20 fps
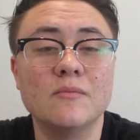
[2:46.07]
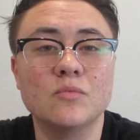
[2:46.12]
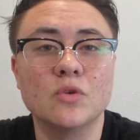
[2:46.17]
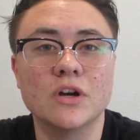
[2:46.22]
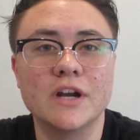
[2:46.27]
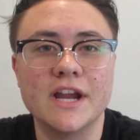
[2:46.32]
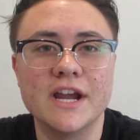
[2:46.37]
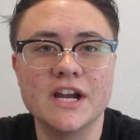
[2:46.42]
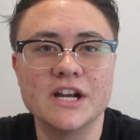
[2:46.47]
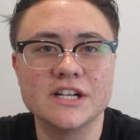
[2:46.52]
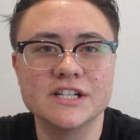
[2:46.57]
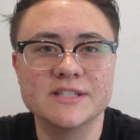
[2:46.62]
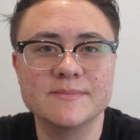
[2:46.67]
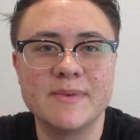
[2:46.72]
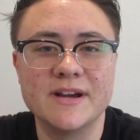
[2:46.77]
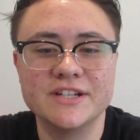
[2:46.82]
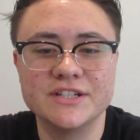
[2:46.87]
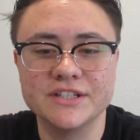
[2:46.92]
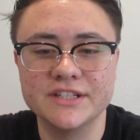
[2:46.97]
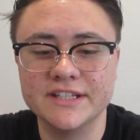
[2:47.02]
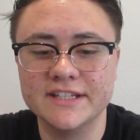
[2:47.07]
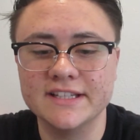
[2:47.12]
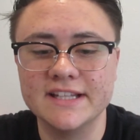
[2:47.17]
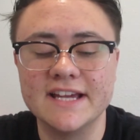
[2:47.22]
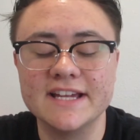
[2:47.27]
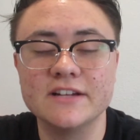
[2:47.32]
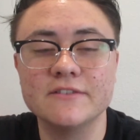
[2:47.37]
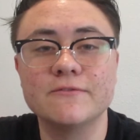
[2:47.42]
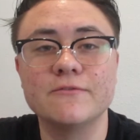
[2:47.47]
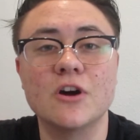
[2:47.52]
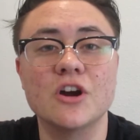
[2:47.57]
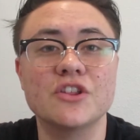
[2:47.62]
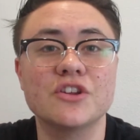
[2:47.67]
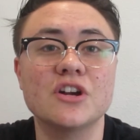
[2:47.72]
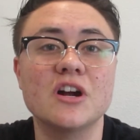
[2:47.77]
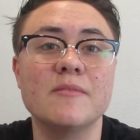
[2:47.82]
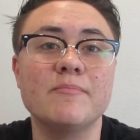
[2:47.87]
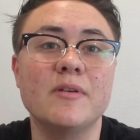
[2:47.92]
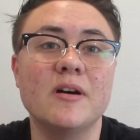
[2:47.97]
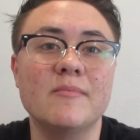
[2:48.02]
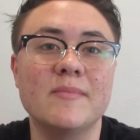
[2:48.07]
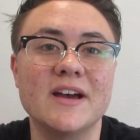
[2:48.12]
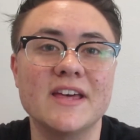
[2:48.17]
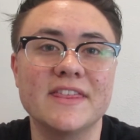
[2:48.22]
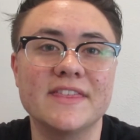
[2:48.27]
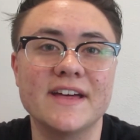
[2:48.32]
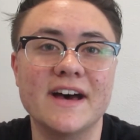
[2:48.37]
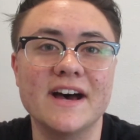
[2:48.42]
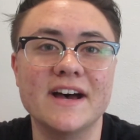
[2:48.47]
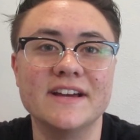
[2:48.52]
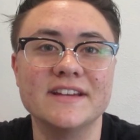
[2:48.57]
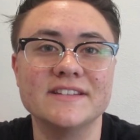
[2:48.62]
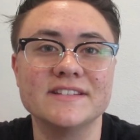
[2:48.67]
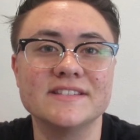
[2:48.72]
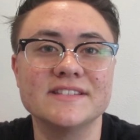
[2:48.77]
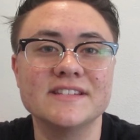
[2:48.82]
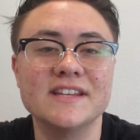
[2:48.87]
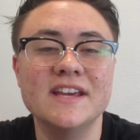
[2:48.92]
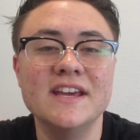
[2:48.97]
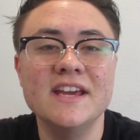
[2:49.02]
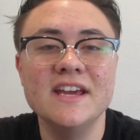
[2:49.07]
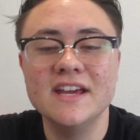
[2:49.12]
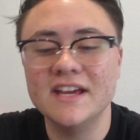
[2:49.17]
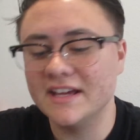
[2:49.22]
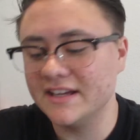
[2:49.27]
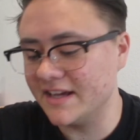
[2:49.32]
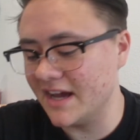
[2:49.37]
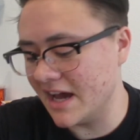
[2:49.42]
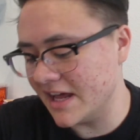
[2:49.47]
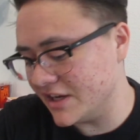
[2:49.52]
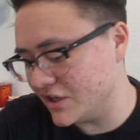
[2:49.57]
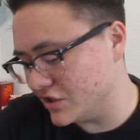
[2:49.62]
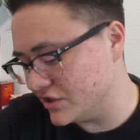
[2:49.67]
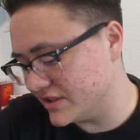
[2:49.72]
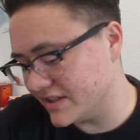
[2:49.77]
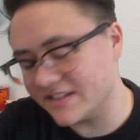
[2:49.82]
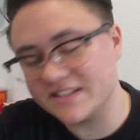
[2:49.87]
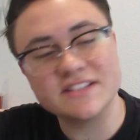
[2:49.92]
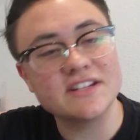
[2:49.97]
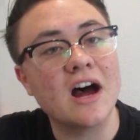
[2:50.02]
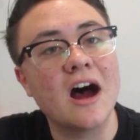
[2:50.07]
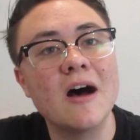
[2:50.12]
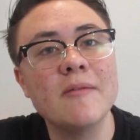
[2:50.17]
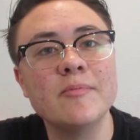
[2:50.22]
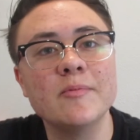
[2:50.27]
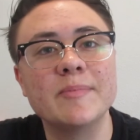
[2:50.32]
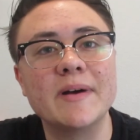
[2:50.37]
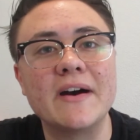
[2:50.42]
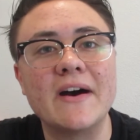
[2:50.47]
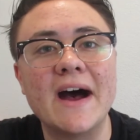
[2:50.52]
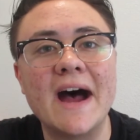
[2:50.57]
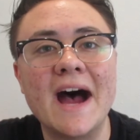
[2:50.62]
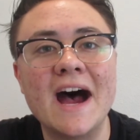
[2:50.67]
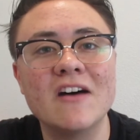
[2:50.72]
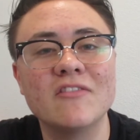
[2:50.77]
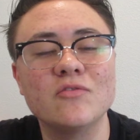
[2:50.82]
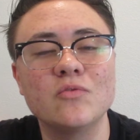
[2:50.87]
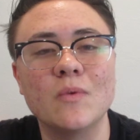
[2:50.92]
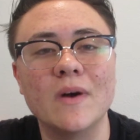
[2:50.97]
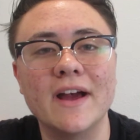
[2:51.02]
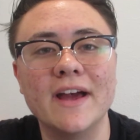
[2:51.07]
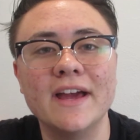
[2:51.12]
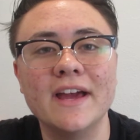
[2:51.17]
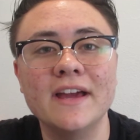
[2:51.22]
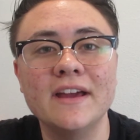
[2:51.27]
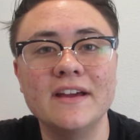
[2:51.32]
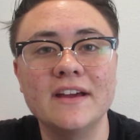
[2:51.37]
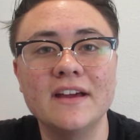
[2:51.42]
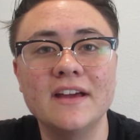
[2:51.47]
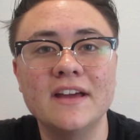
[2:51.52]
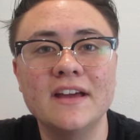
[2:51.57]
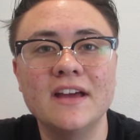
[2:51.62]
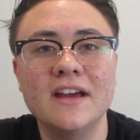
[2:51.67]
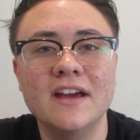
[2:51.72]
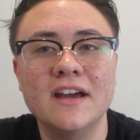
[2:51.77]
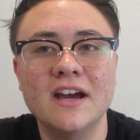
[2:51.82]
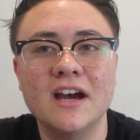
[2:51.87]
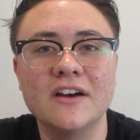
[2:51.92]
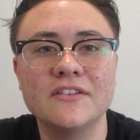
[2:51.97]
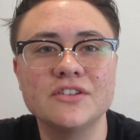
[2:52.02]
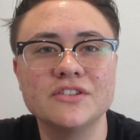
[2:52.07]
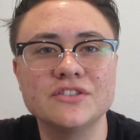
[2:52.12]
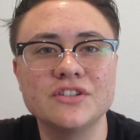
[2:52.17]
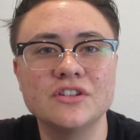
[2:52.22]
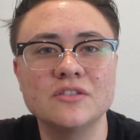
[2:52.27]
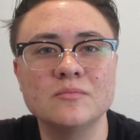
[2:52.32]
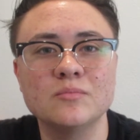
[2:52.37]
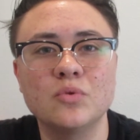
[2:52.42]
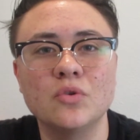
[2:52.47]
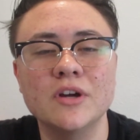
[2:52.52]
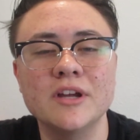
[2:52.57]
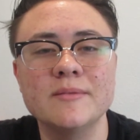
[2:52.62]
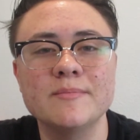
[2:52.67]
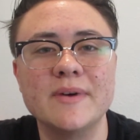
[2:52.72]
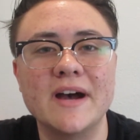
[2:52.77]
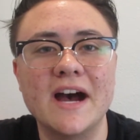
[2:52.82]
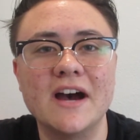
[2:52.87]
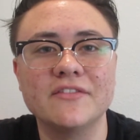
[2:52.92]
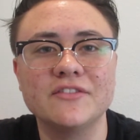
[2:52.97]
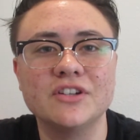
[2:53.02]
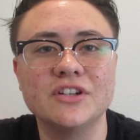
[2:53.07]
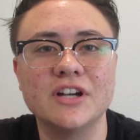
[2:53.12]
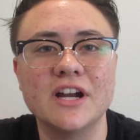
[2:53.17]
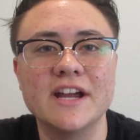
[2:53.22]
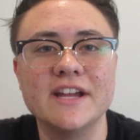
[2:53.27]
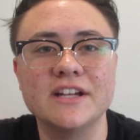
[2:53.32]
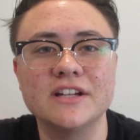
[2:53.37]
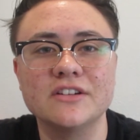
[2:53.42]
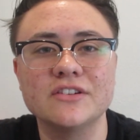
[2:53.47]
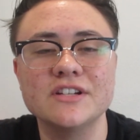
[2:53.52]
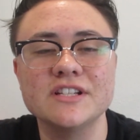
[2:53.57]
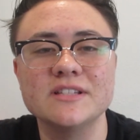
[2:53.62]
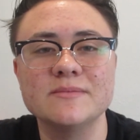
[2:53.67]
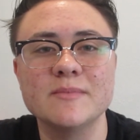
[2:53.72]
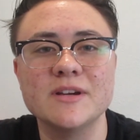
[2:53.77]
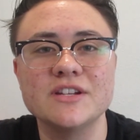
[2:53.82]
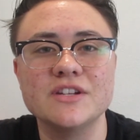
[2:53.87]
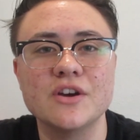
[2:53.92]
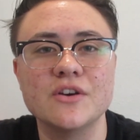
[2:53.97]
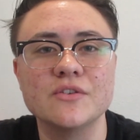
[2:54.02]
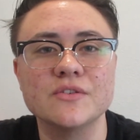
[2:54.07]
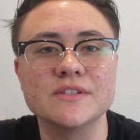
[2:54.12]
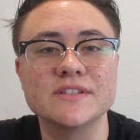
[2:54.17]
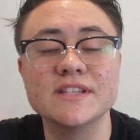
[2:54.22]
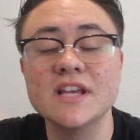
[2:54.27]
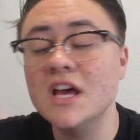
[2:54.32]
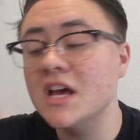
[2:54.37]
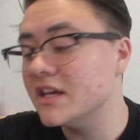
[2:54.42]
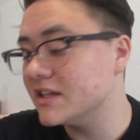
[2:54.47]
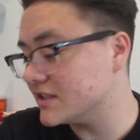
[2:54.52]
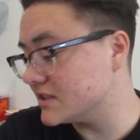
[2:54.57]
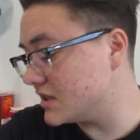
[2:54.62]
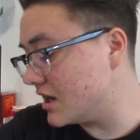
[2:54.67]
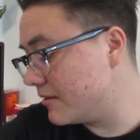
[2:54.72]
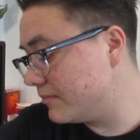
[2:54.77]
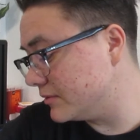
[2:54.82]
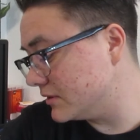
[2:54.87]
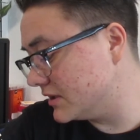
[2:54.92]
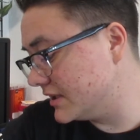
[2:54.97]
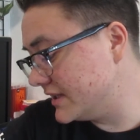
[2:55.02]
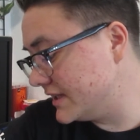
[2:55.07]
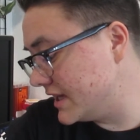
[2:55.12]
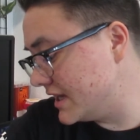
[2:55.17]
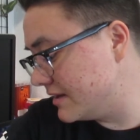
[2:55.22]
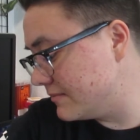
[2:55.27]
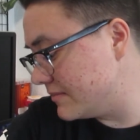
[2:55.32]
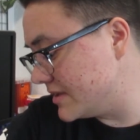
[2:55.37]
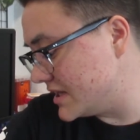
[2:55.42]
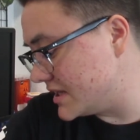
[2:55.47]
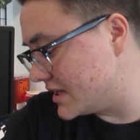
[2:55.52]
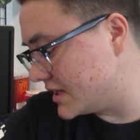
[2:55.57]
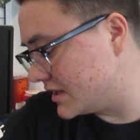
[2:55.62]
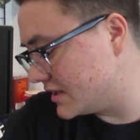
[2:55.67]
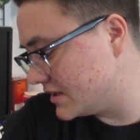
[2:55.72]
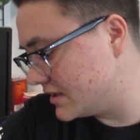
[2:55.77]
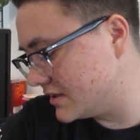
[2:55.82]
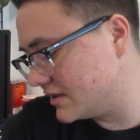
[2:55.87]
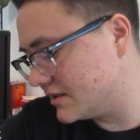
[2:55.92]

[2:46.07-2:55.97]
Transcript: more hair, especially like farther up on my thighs. It kind of used to stop about halfway after a certain point, but after I increased my dose, stop licking me!